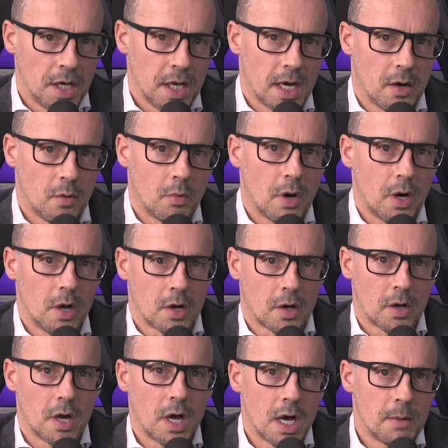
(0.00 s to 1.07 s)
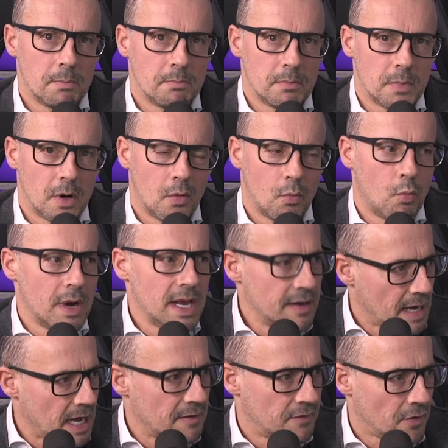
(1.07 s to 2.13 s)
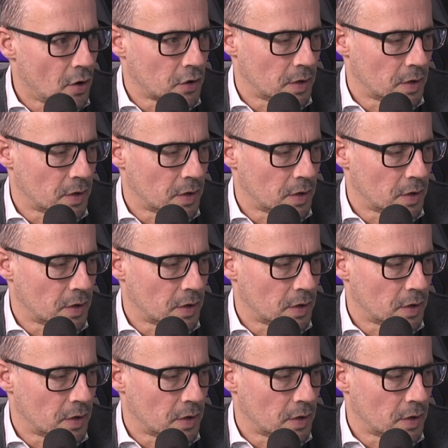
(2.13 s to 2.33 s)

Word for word: Yeah, well, look, um, we have